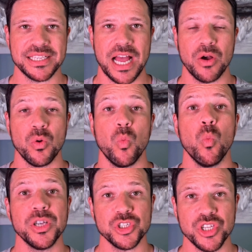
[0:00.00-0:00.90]
down
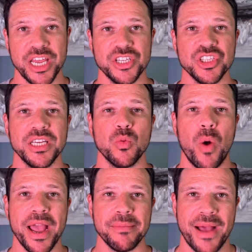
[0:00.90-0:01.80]
what's changing,
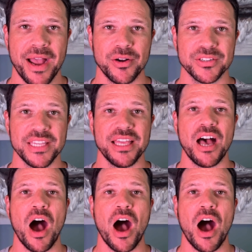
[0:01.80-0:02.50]
why it matters, and the